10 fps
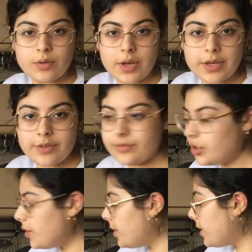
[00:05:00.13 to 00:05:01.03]
I've
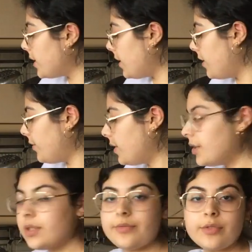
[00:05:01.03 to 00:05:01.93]
just left
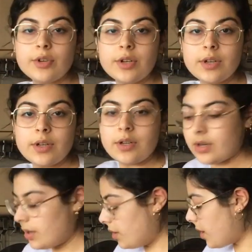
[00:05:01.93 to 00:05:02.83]
this for
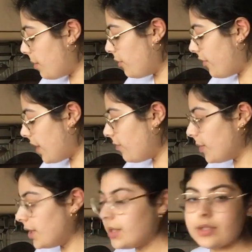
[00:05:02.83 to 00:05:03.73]
about 5
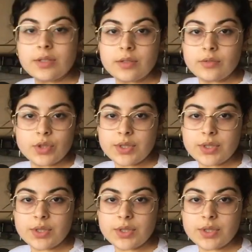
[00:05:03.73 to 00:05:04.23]
minutes, just